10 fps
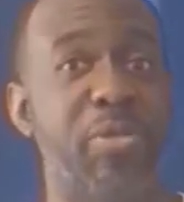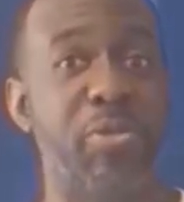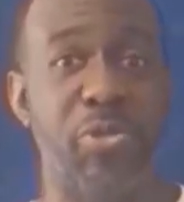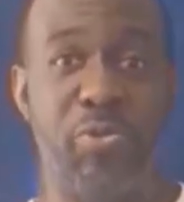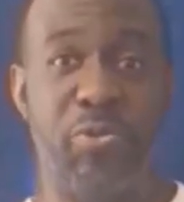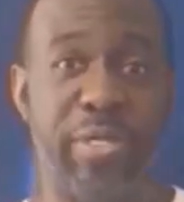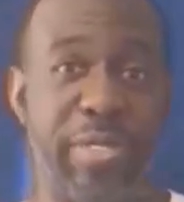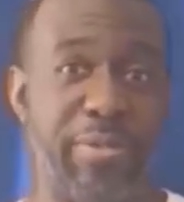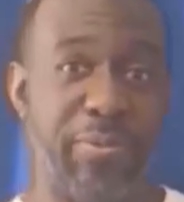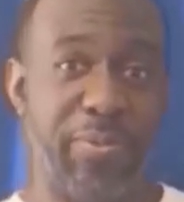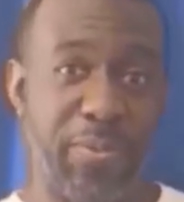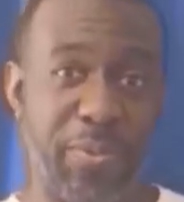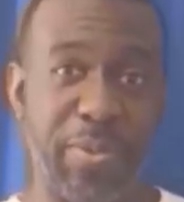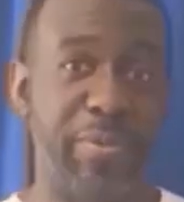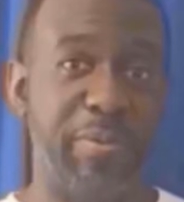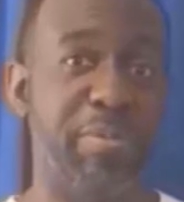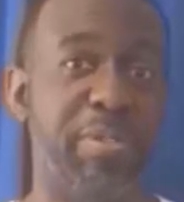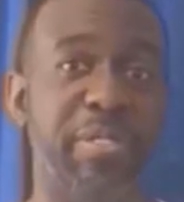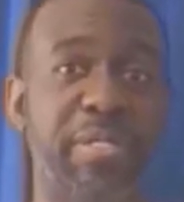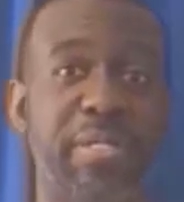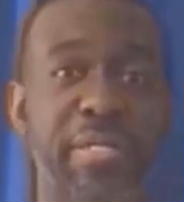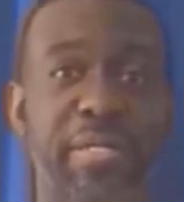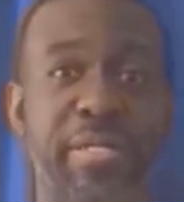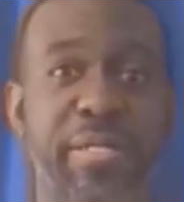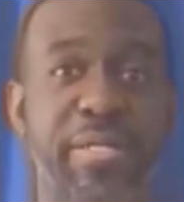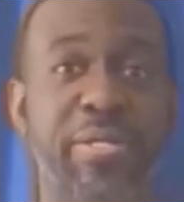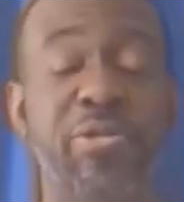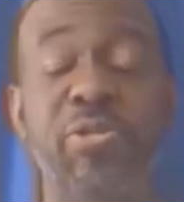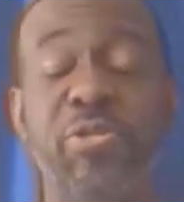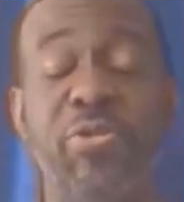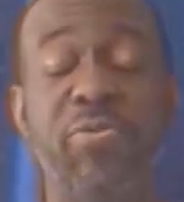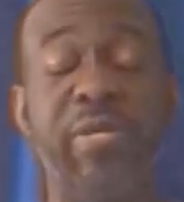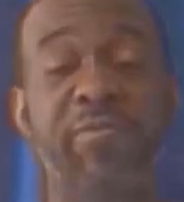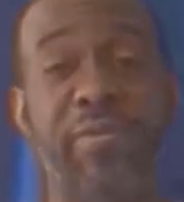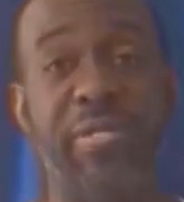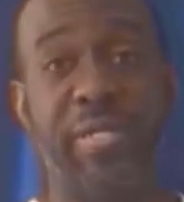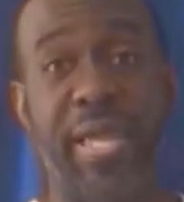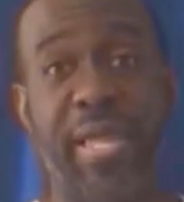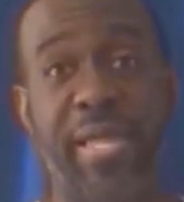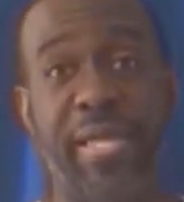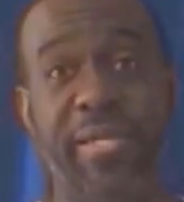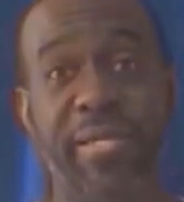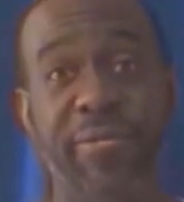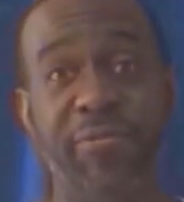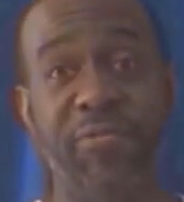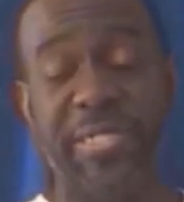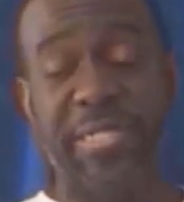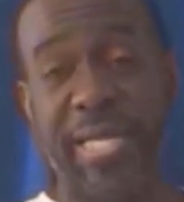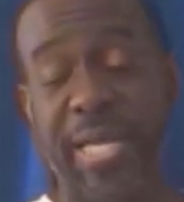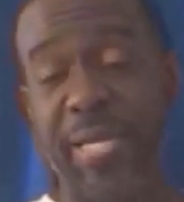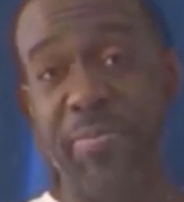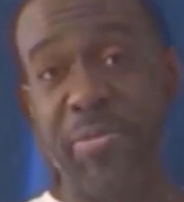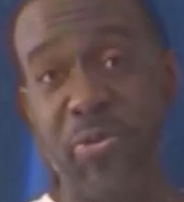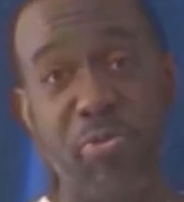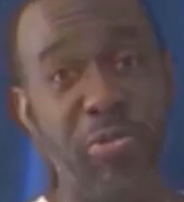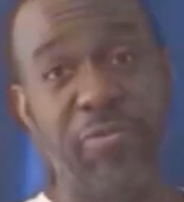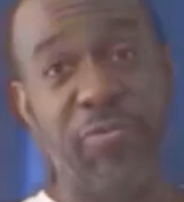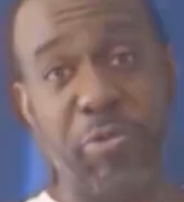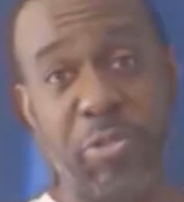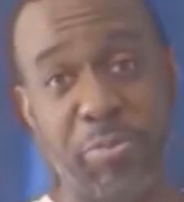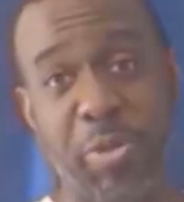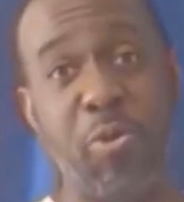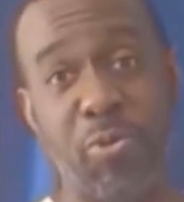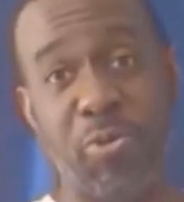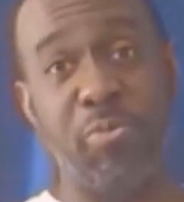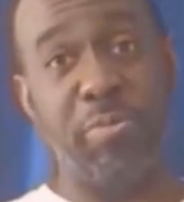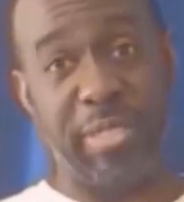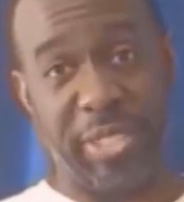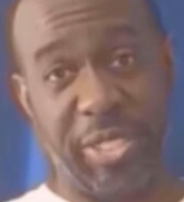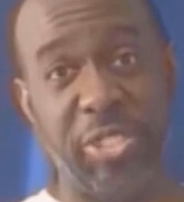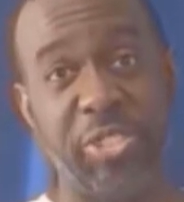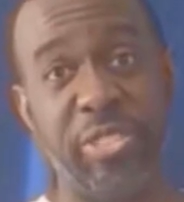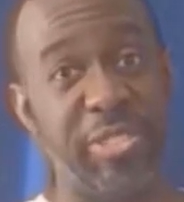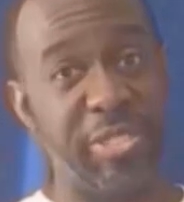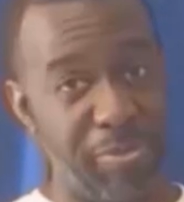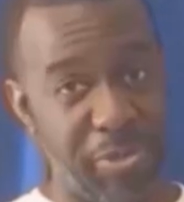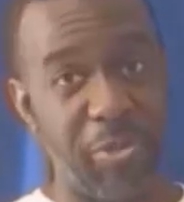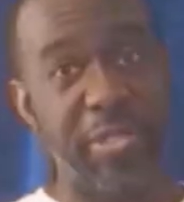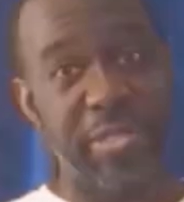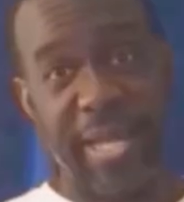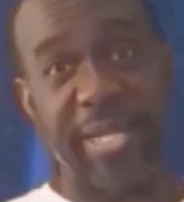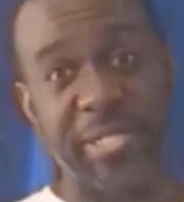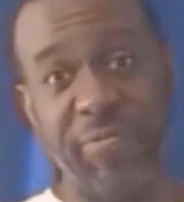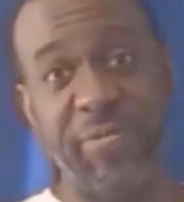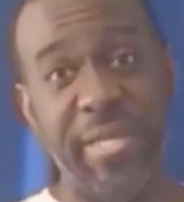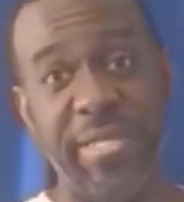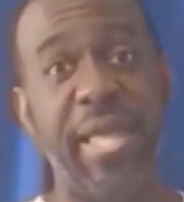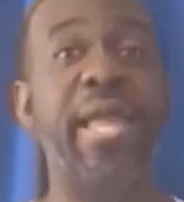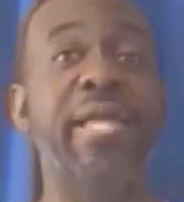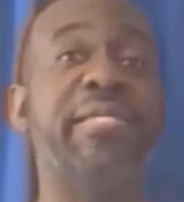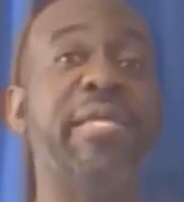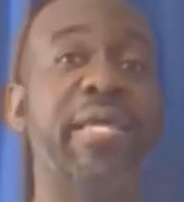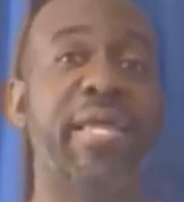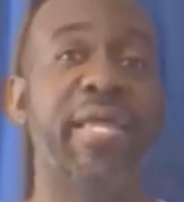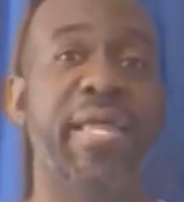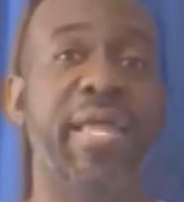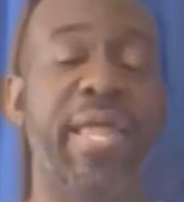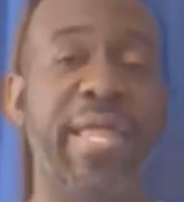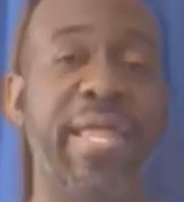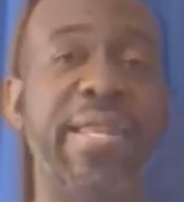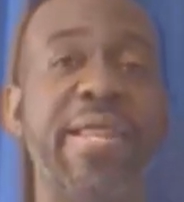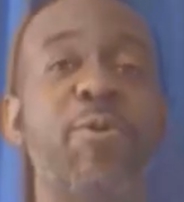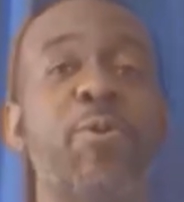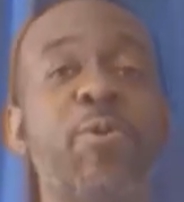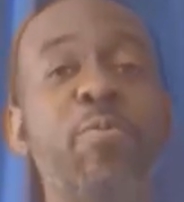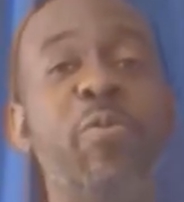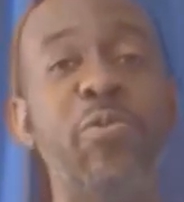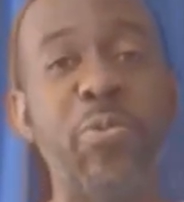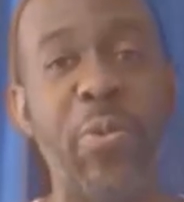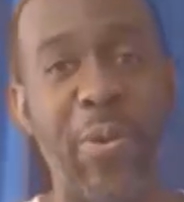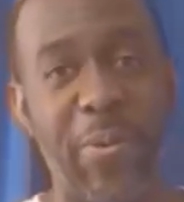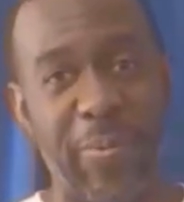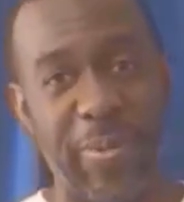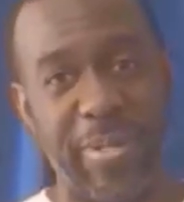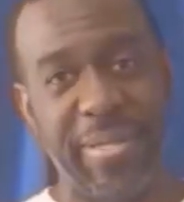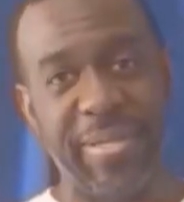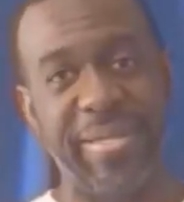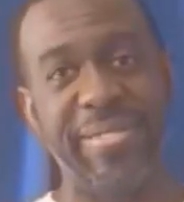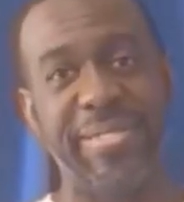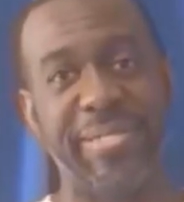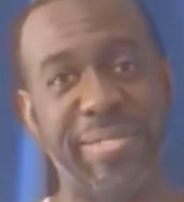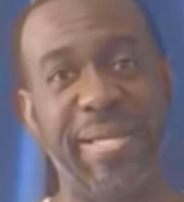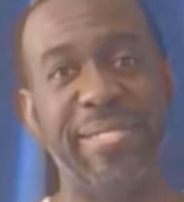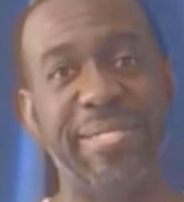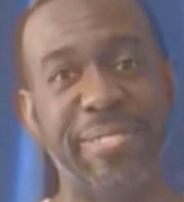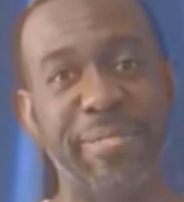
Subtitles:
You can order the book. You even can, for some, use it for small group discussions. Some churches actually have done that. And a group of you all can discuss